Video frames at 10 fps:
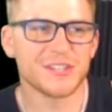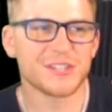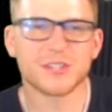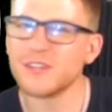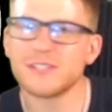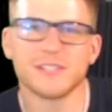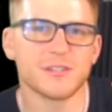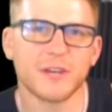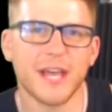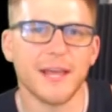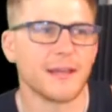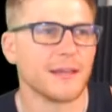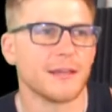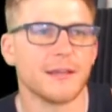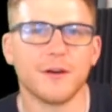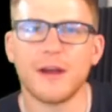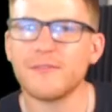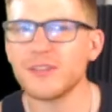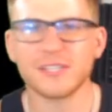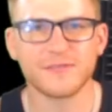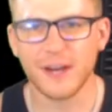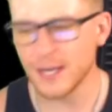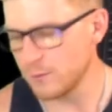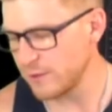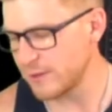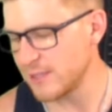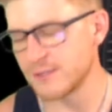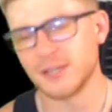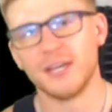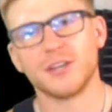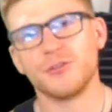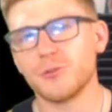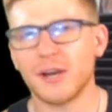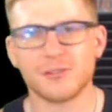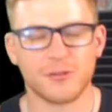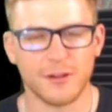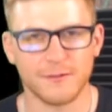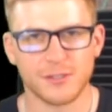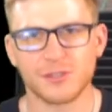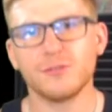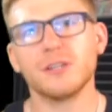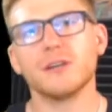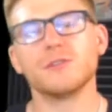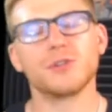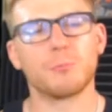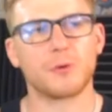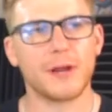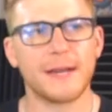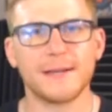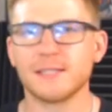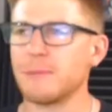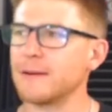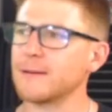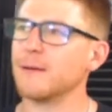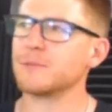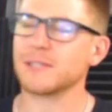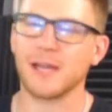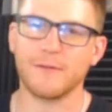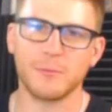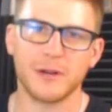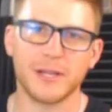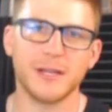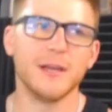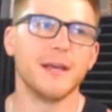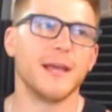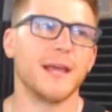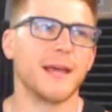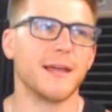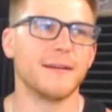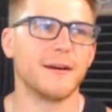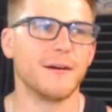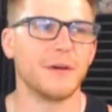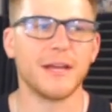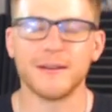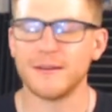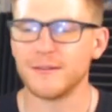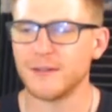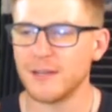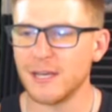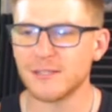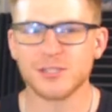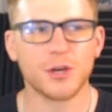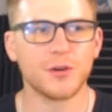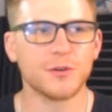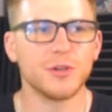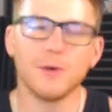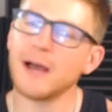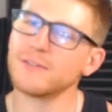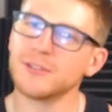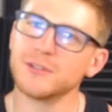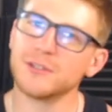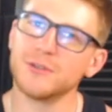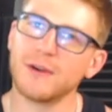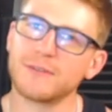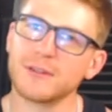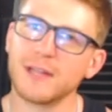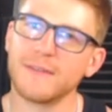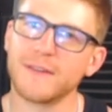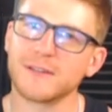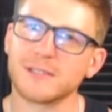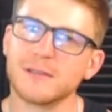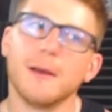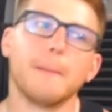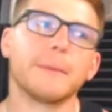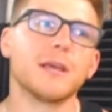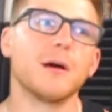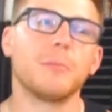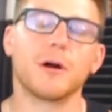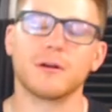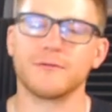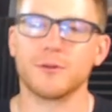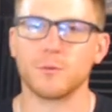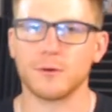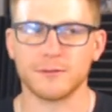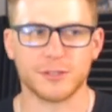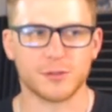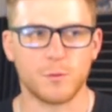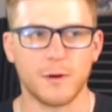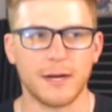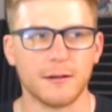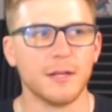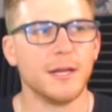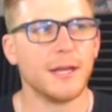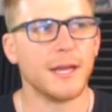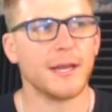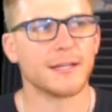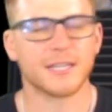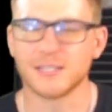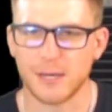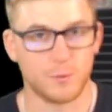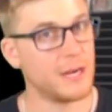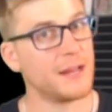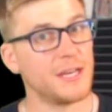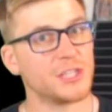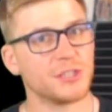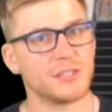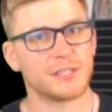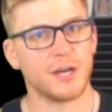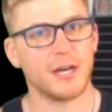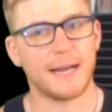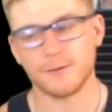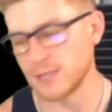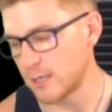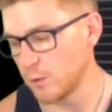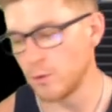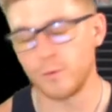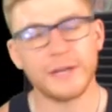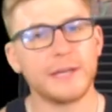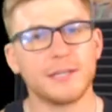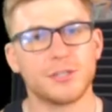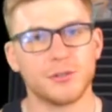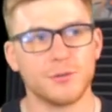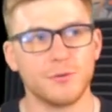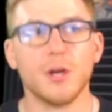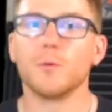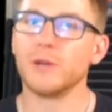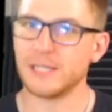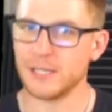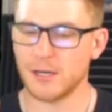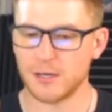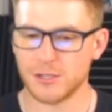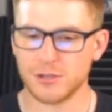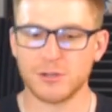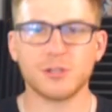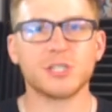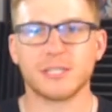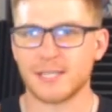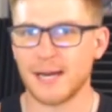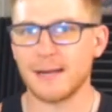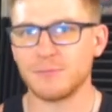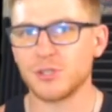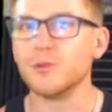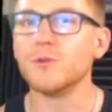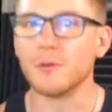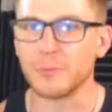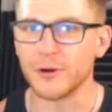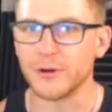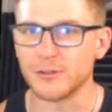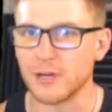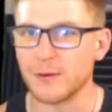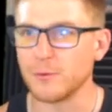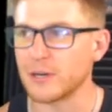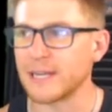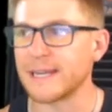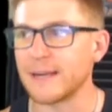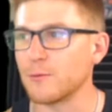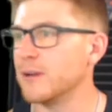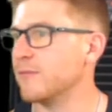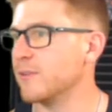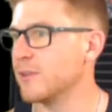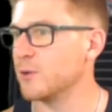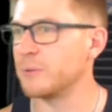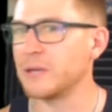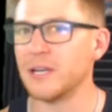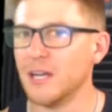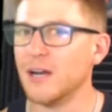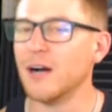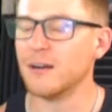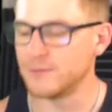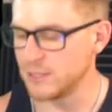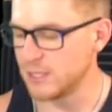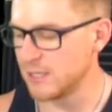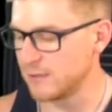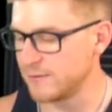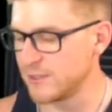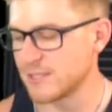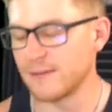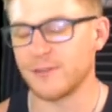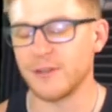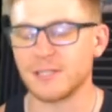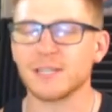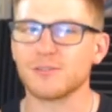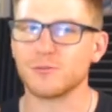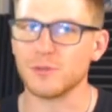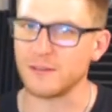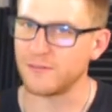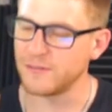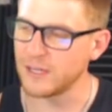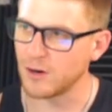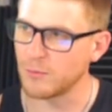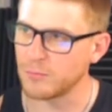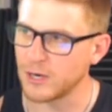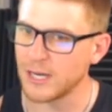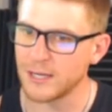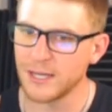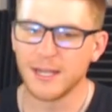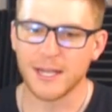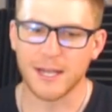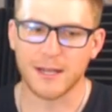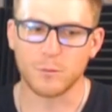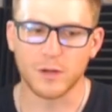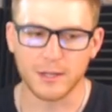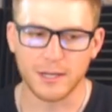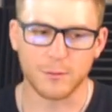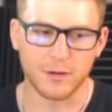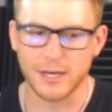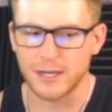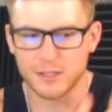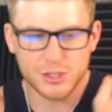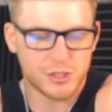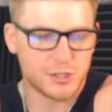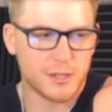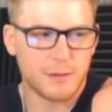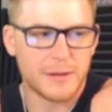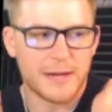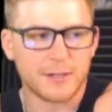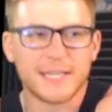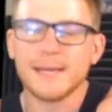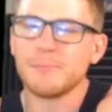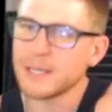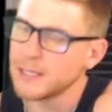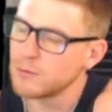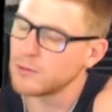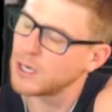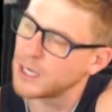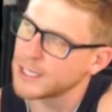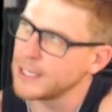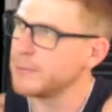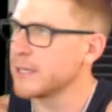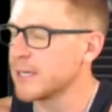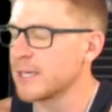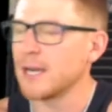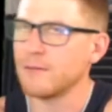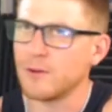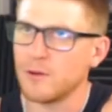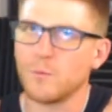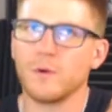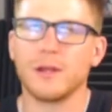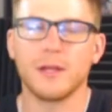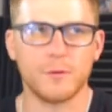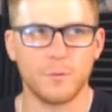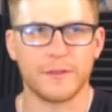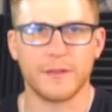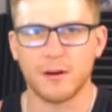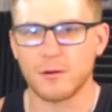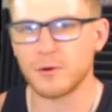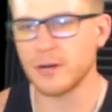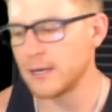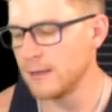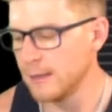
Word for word: so this is okay. You know, everything's fine with this. You guys are all of us studios. Your brand is about encompassing everybody, and um, and and so you have to you have to let this be a part of your world as well. And because when I initially saw it, I was like, "Ooh, we need to. We did our surge. It's time to purge. Right? We're gonna get rid of a little bit of of the stuff that doesn't really fit our brand." And Will and I were kind of unsure about keeping it or not keeping it, kind of w- within our brand.